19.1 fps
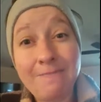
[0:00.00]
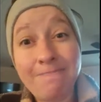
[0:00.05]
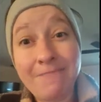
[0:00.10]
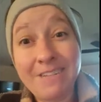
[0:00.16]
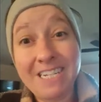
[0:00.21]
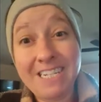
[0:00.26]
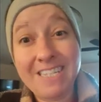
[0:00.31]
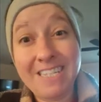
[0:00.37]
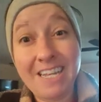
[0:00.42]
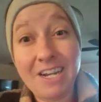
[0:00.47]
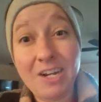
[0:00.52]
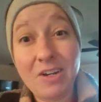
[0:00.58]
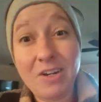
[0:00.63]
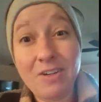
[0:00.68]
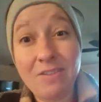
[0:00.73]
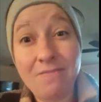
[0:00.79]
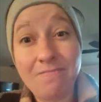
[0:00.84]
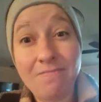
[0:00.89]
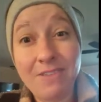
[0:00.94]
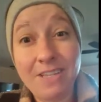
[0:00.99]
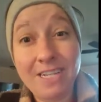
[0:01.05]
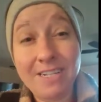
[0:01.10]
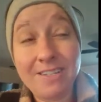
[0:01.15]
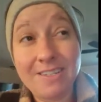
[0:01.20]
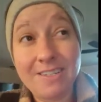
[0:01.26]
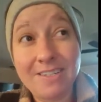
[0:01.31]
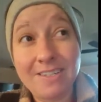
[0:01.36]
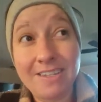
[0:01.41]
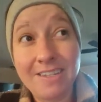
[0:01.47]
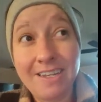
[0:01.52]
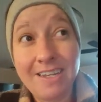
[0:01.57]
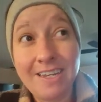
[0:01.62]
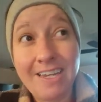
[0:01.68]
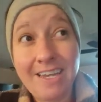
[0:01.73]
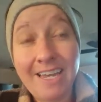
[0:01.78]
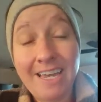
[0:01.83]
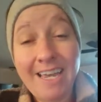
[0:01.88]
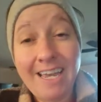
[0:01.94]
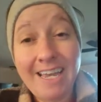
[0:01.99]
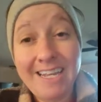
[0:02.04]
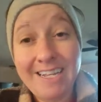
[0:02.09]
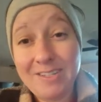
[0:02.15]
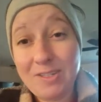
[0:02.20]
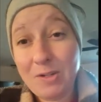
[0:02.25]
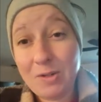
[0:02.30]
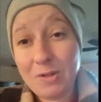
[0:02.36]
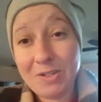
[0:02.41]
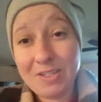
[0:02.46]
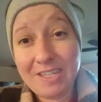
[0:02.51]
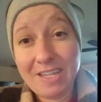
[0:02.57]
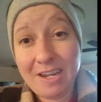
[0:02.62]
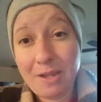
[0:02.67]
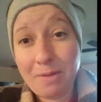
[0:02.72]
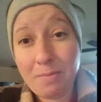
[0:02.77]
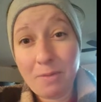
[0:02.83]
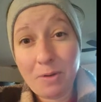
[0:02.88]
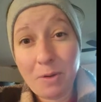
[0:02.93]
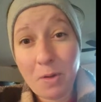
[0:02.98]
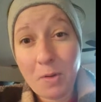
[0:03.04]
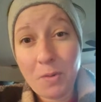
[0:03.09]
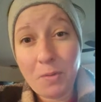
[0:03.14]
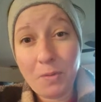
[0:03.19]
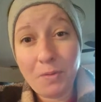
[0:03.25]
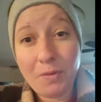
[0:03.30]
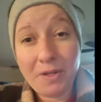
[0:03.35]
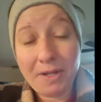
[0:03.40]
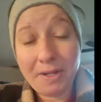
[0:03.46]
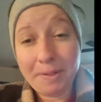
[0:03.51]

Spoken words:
It's there. It's easier to set up and hold.